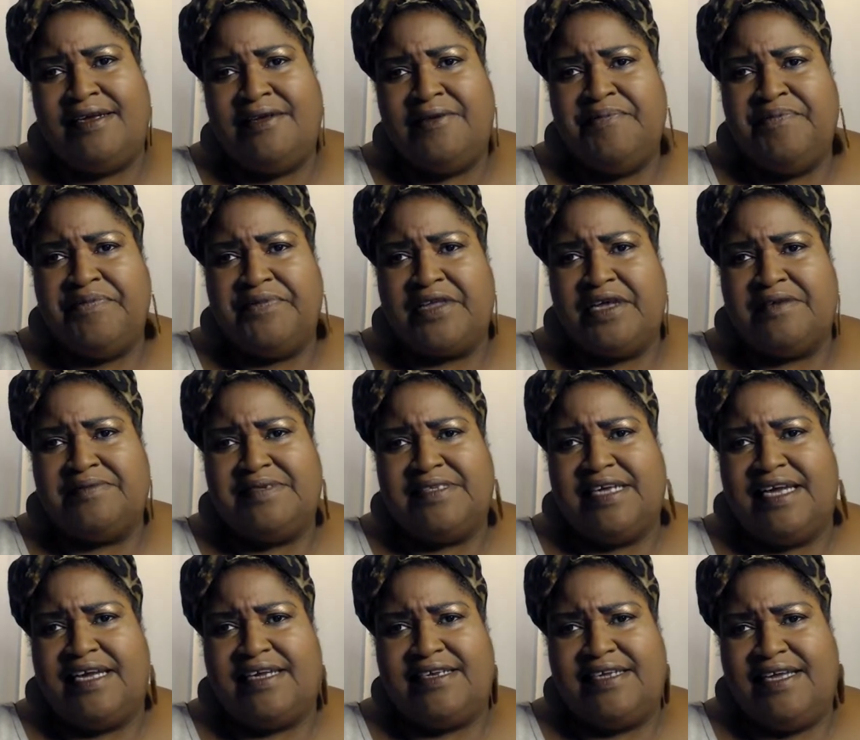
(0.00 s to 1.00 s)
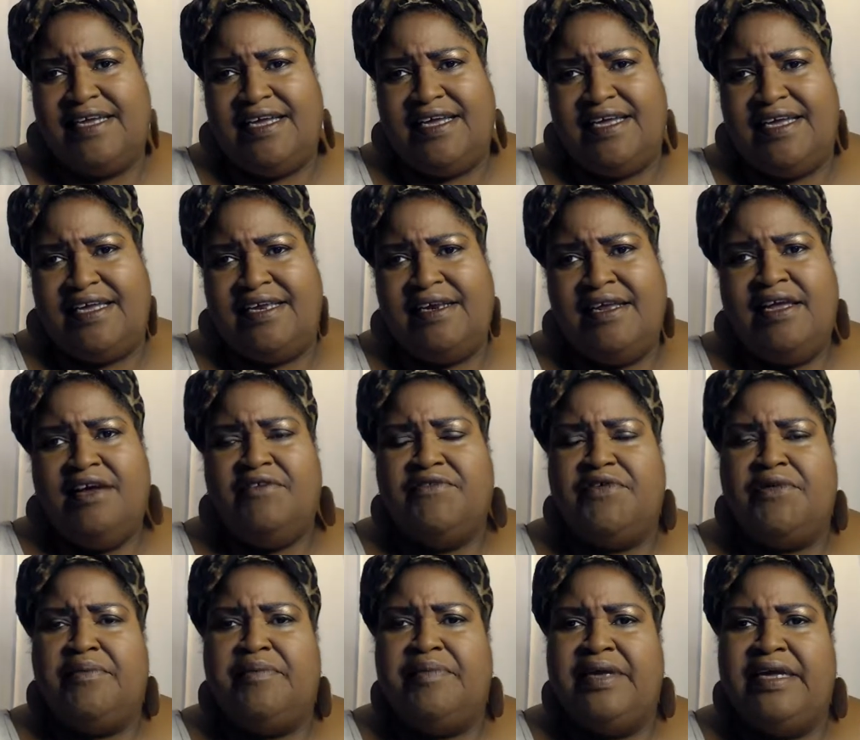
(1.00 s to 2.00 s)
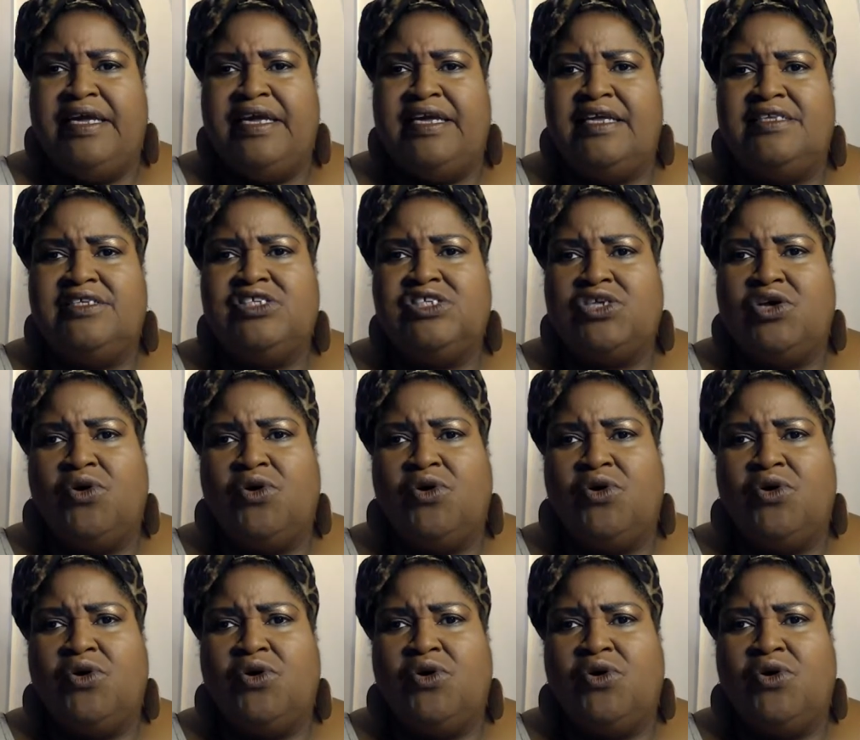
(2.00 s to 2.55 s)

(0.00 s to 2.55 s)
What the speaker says: upside the head for being so